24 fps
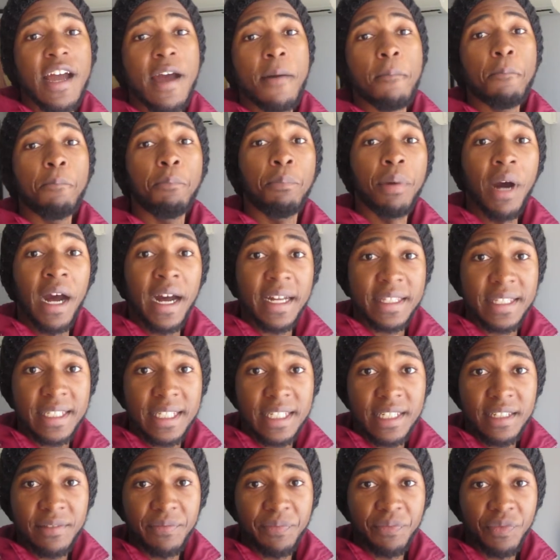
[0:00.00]

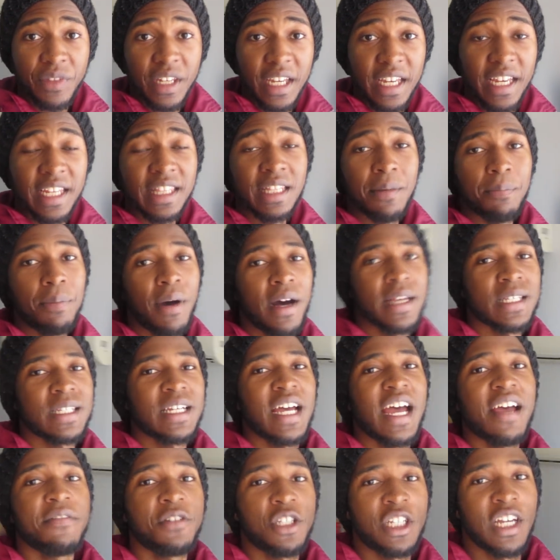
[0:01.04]
But in the past,
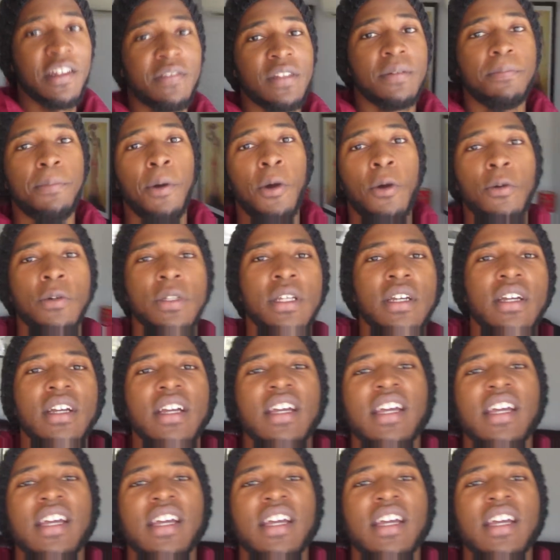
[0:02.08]
I have shaved it bald.